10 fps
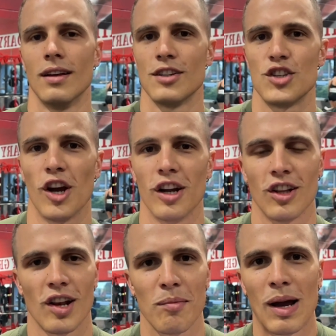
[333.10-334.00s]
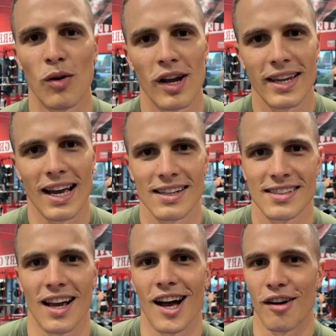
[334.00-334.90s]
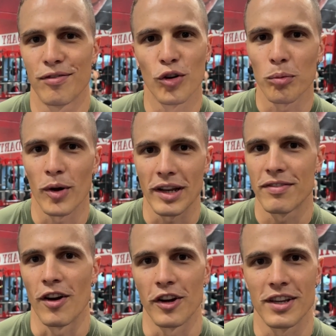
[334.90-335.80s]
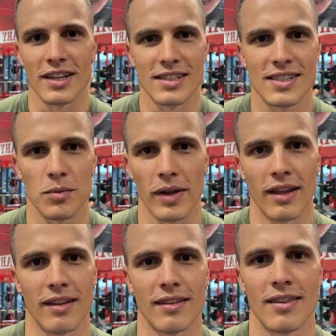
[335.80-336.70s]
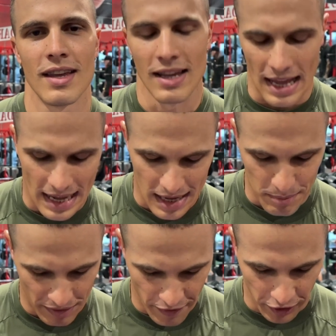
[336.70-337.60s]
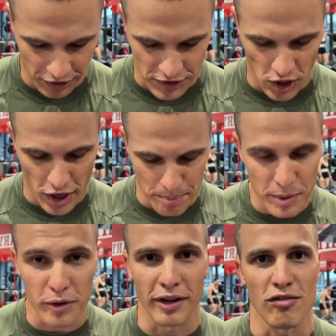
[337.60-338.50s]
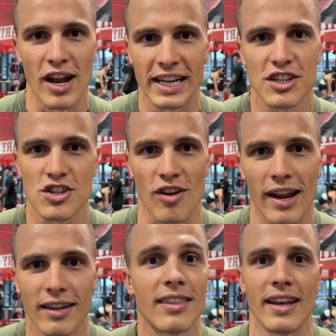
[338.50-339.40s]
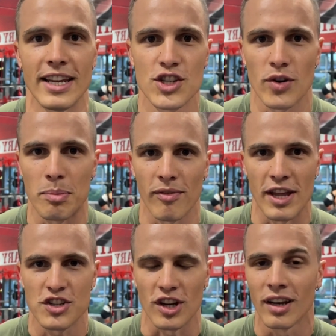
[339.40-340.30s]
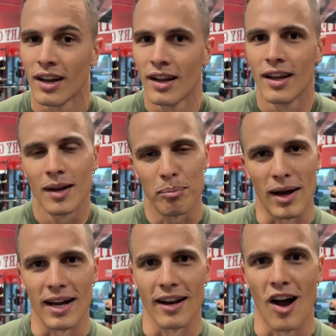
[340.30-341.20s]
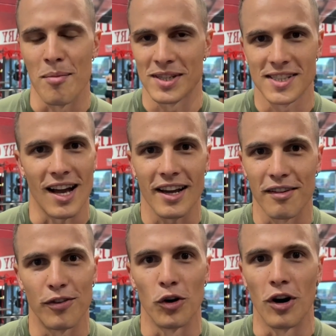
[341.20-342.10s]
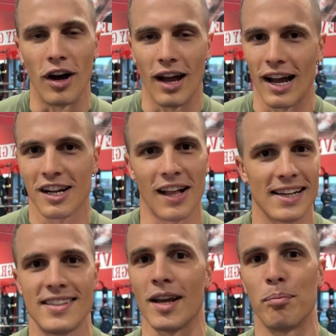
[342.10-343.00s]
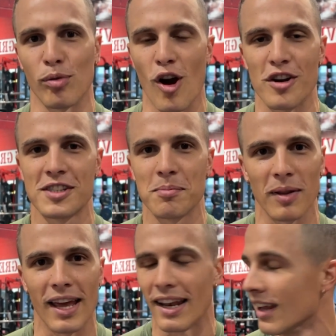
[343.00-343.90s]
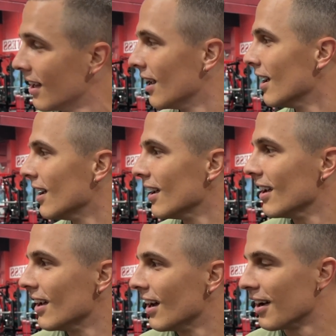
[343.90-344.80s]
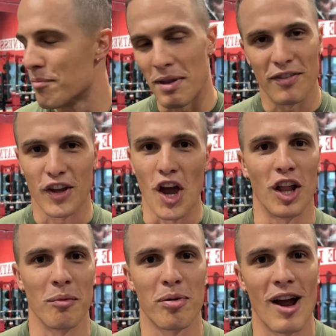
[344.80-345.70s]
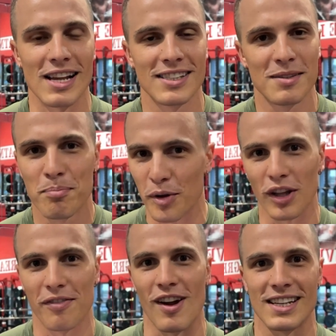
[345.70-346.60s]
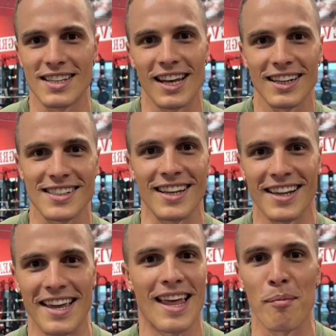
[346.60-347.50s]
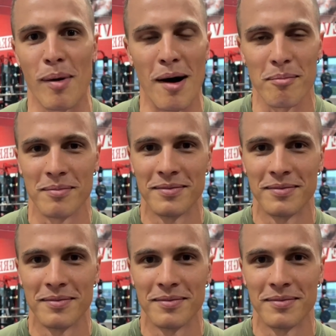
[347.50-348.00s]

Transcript: So a lot of my workouts are full body focused with a focus on building running strength and injury prevention, but I'm a sucker for a classic row split, bit of a curl and press, purely for aesthetics and getting that pump.